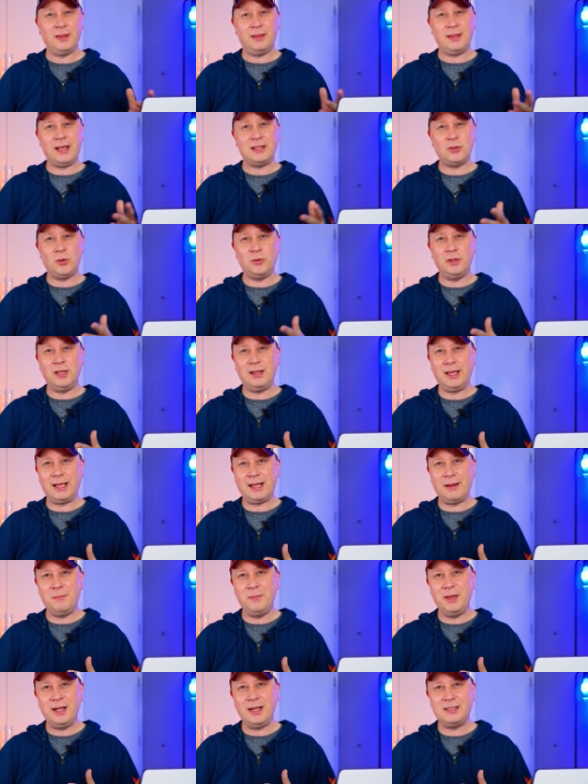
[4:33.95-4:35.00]
That's only like
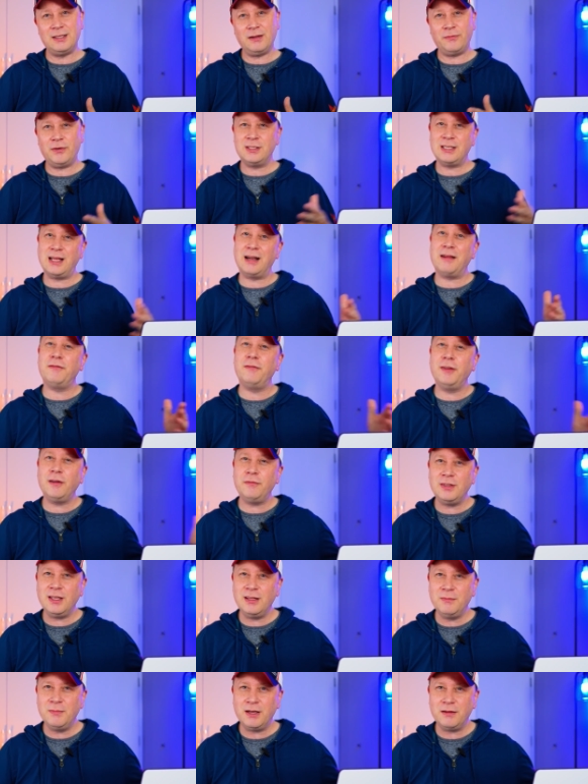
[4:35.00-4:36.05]
a minute difference on a
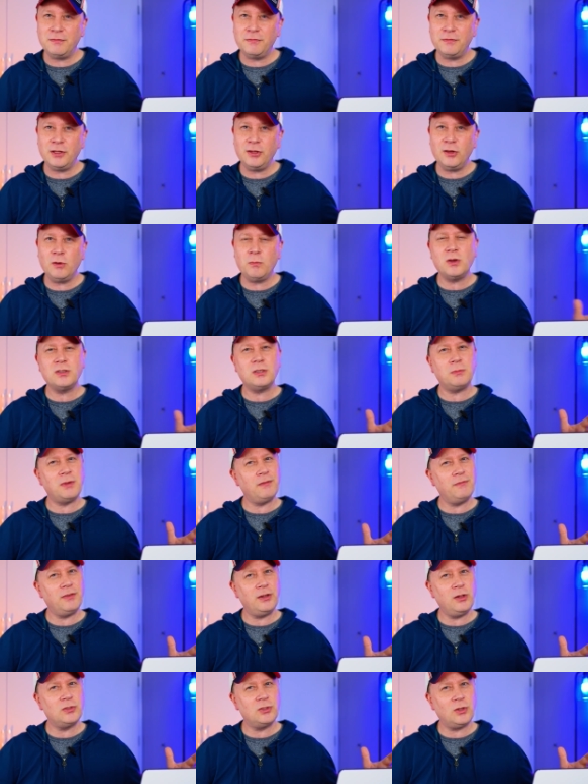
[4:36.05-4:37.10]
fifteen minute video. Most of my
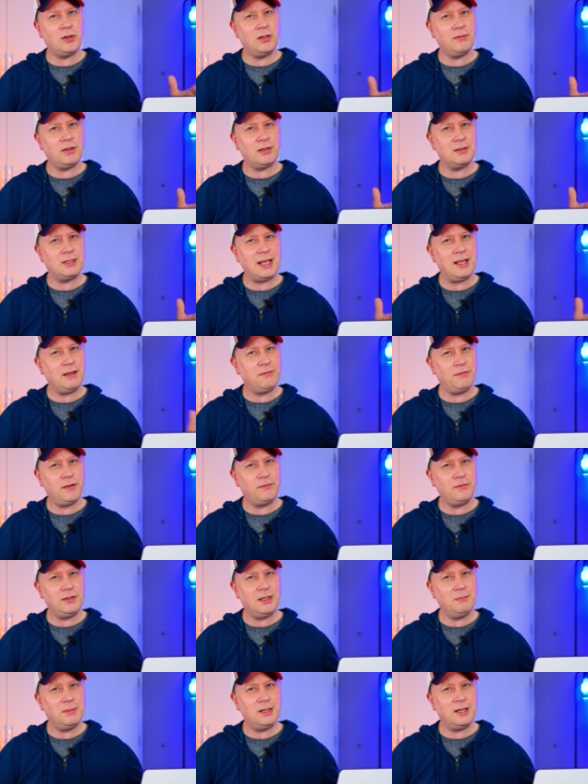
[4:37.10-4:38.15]
videos don't even take
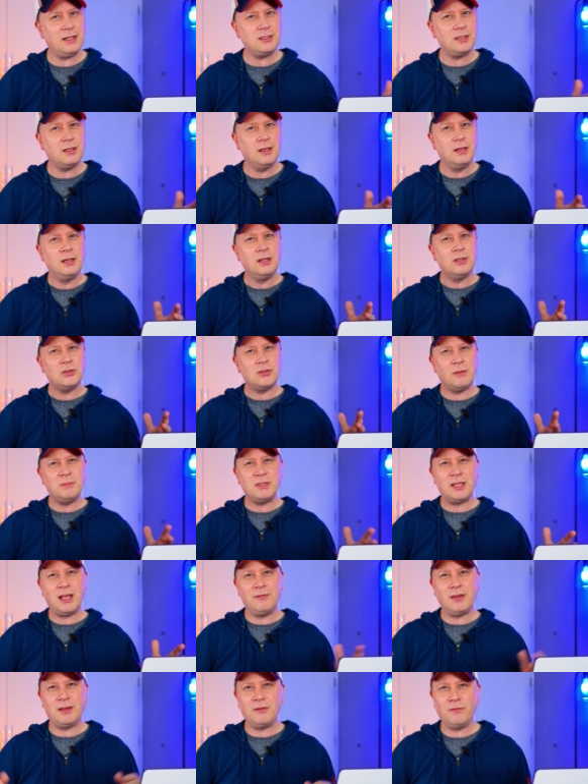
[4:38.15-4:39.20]
fifteen minutes. So I'm
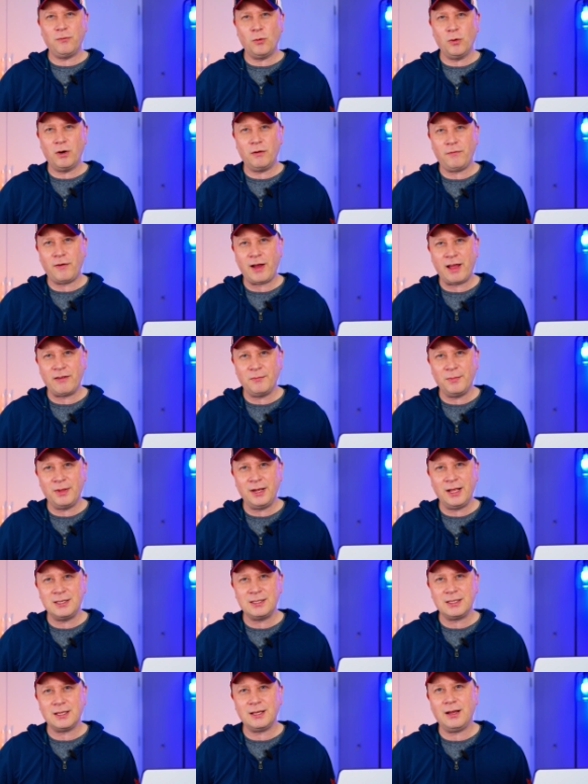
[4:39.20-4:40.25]
saving four or five
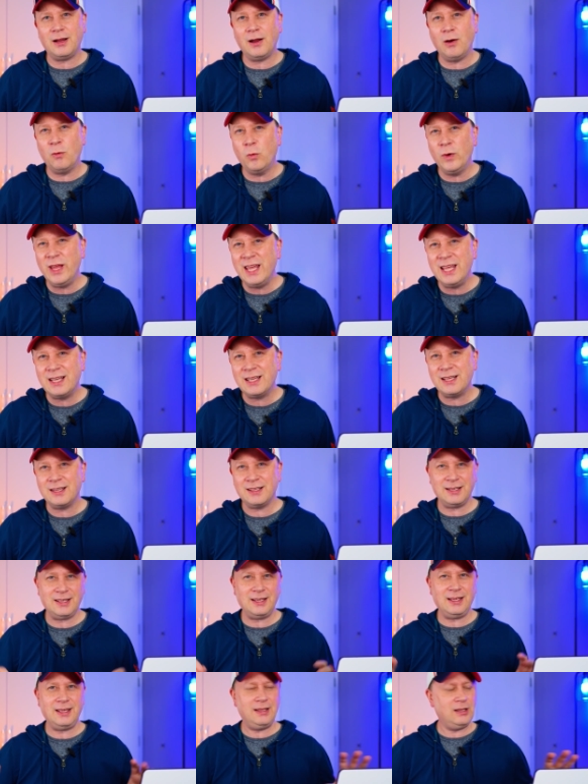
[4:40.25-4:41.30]
minutes a week,
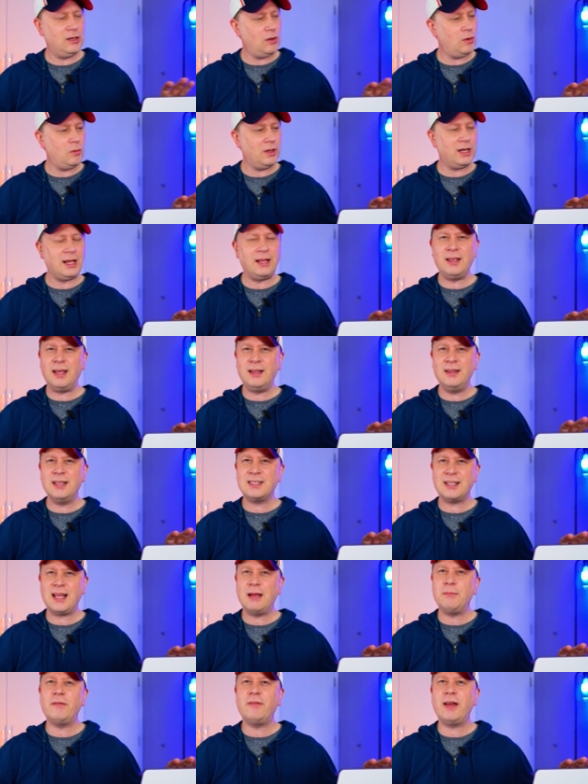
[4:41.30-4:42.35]
you know, when I'm in this
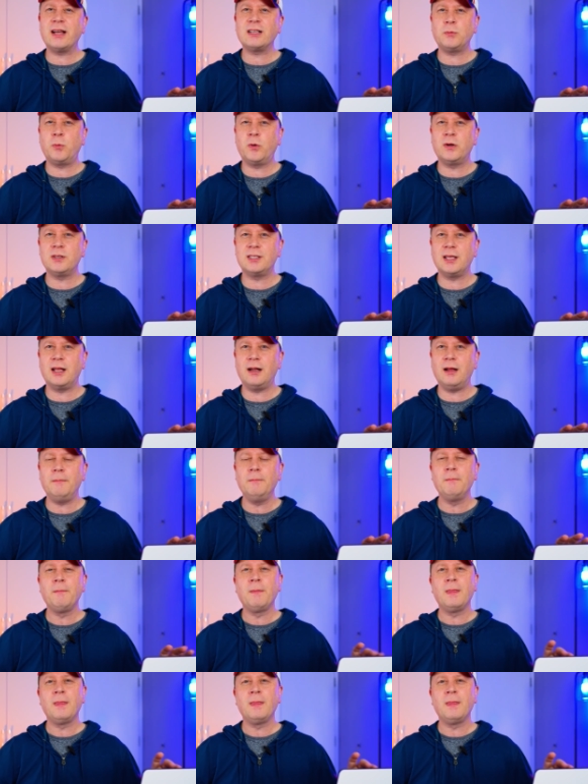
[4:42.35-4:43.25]
type of export setup.